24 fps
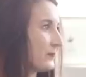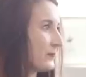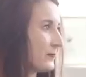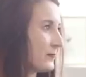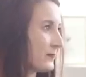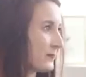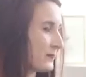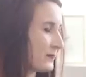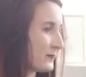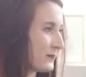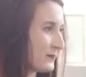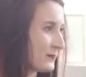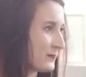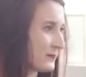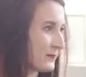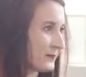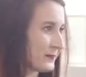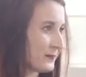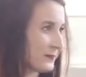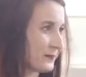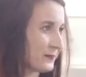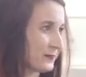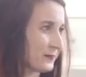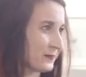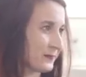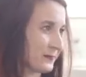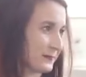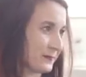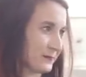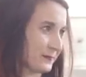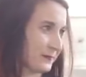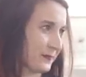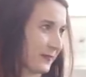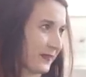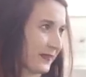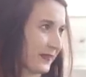
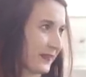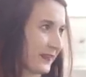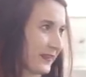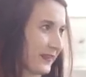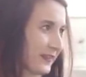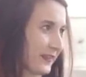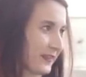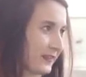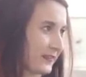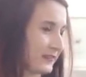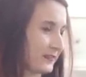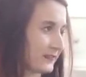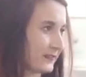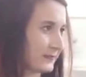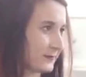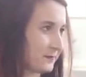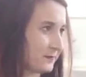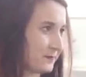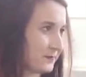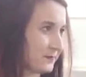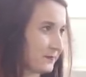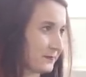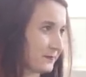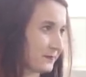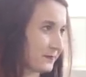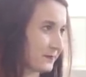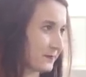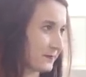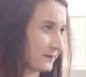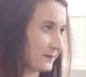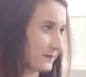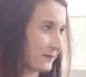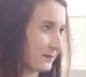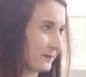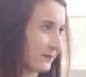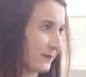
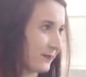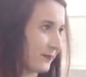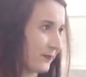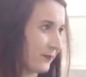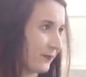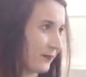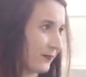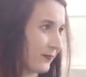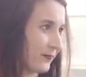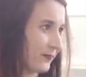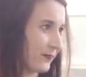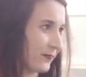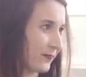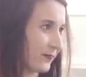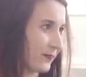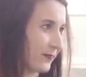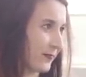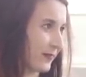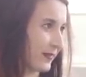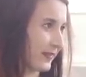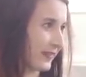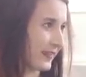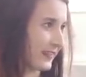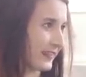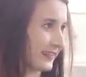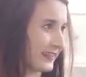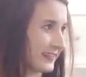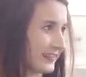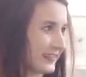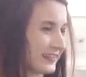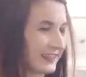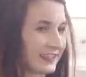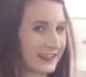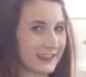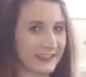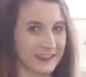
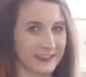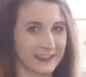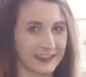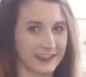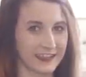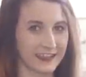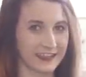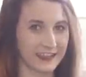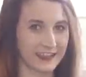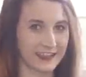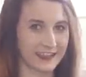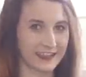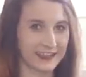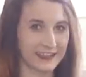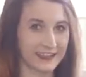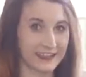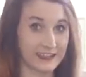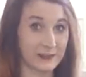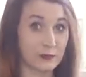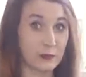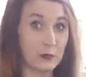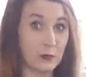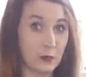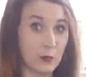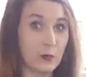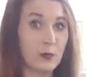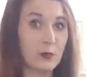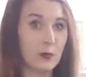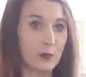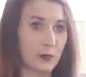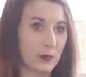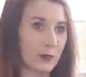[no speech]